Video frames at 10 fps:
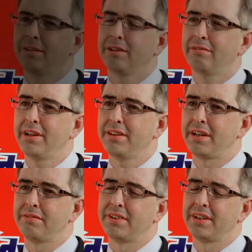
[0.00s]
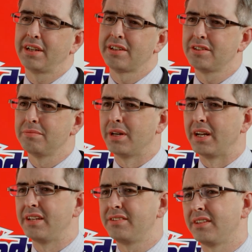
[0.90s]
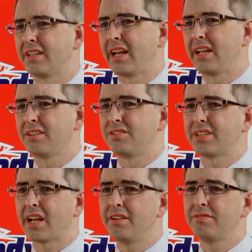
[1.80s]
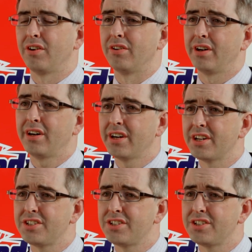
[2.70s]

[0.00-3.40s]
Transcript: The great thing for the customer is that they save on hire